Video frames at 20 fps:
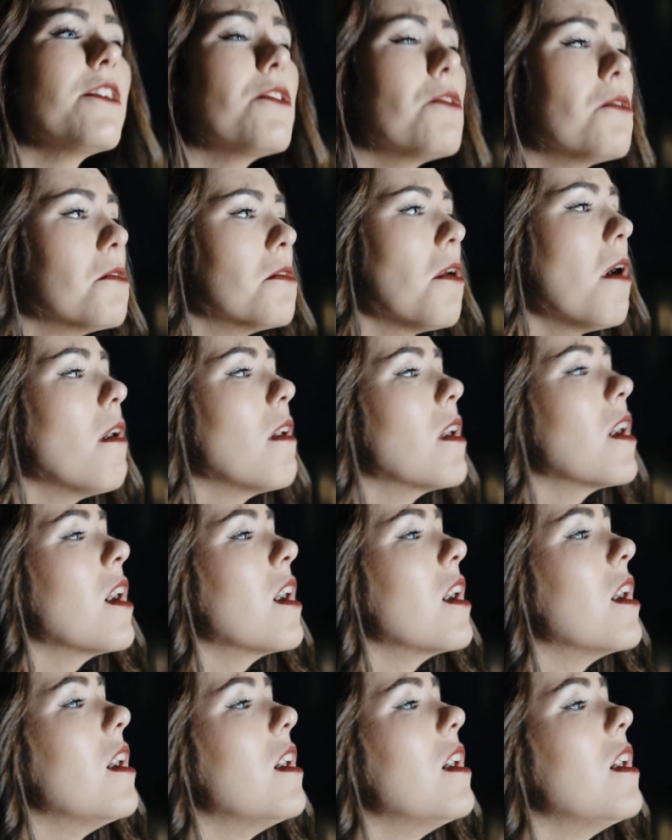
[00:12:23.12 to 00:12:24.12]
little
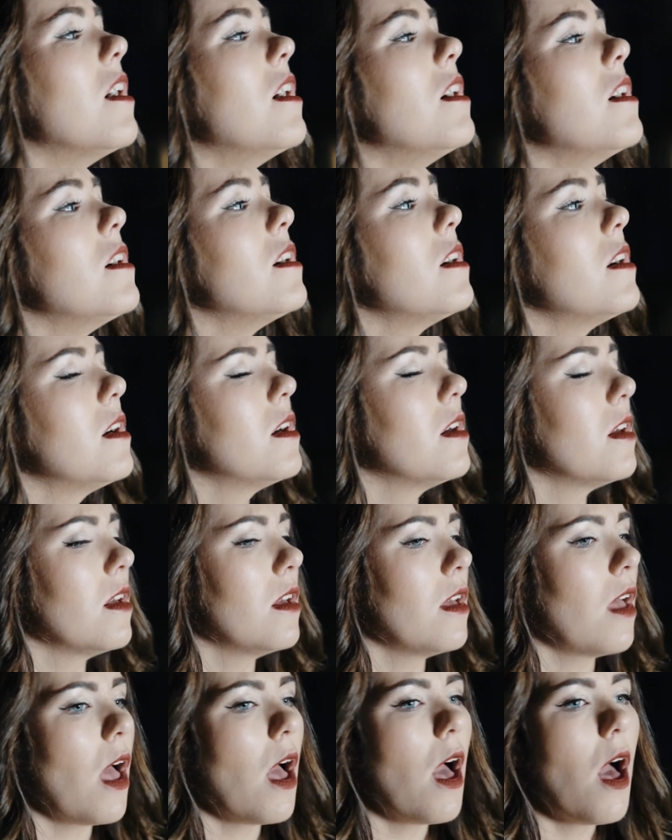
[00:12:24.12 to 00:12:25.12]
longer.
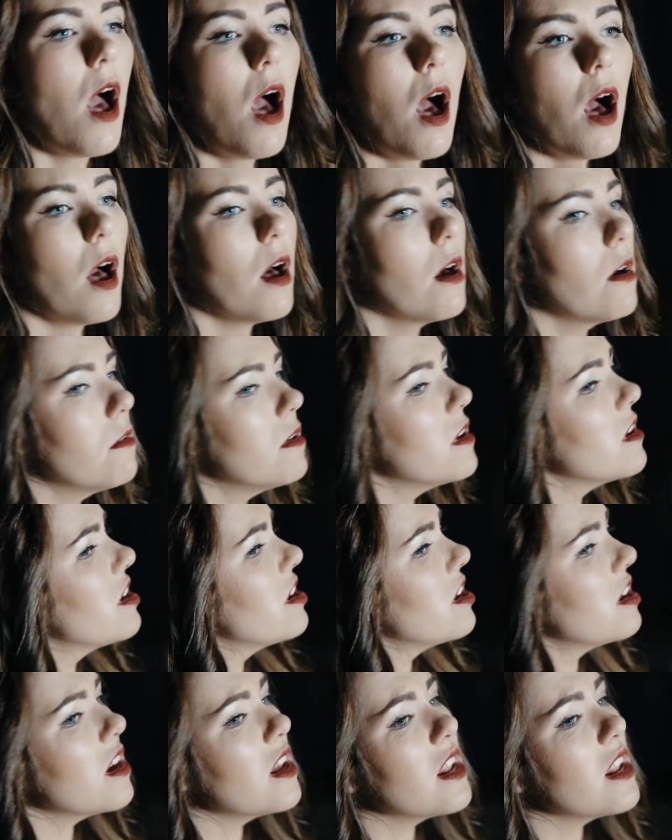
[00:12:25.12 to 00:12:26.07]
I wish you